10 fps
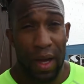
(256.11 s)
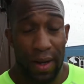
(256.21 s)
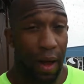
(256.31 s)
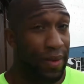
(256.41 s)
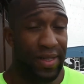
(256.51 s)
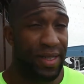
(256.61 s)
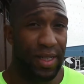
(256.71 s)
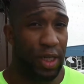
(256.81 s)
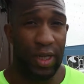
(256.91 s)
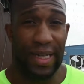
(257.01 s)
Now this is
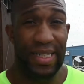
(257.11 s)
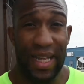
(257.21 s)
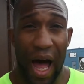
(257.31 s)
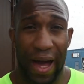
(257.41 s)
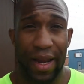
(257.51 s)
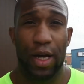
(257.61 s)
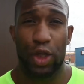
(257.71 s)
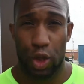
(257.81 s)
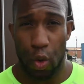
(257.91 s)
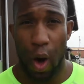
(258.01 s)
just a side
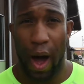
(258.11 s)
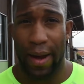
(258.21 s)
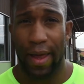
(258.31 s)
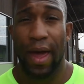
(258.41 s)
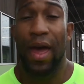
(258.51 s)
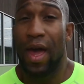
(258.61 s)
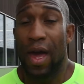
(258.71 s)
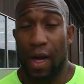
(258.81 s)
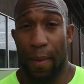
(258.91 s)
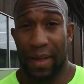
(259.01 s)
squat
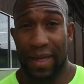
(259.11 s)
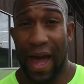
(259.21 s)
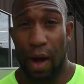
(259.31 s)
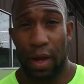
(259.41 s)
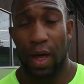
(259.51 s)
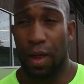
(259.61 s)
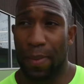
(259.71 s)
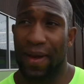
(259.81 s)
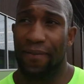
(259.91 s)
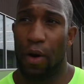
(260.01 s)
coming down. The
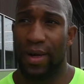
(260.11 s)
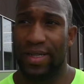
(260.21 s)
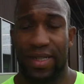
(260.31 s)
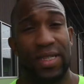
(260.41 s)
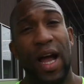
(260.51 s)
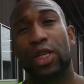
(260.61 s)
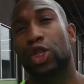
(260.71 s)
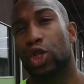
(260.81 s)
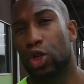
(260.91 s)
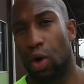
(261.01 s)
big focus is not to
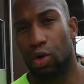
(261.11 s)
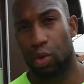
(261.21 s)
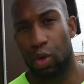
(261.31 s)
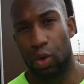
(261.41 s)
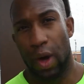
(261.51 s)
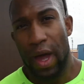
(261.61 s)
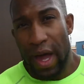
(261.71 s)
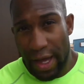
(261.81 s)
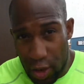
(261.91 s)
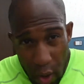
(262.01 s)
just go through
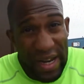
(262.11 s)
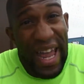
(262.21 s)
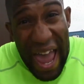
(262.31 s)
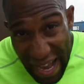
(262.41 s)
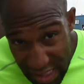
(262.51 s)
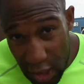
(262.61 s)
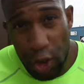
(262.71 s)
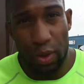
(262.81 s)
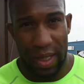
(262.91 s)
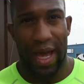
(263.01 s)
and try to
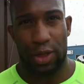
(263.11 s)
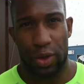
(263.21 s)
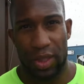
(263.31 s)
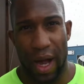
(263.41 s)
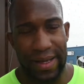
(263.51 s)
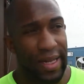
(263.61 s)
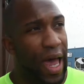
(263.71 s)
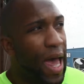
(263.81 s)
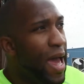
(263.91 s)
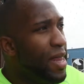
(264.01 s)
execute the exercise.
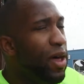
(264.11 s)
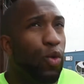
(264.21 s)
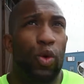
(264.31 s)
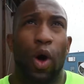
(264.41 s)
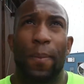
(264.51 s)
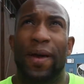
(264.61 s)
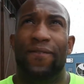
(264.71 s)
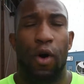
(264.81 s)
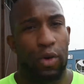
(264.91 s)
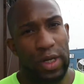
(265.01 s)
The real big
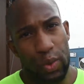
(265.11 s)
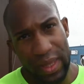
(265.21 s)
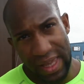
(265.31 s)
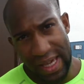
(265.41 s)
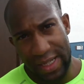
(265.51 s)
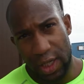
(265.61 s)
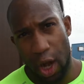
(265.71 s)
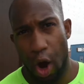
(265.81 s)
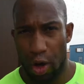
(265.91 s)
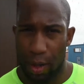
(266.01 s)
focus with these
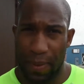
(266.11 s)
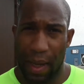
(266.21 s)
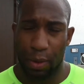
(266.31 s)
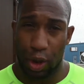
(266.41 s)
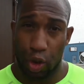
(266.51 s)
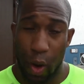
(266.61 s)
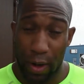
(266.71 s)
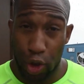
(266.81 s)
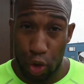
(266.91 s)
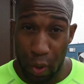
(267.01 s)
are to be able to try
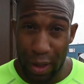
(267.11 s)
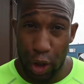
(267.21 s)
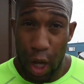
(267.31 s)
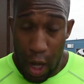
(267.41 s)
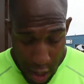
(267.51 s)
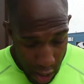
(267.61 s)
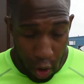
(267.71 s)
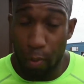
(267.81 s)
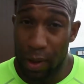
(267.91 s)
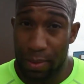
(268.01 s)
to stretch and
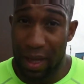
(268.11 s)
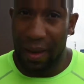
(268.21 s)
open up the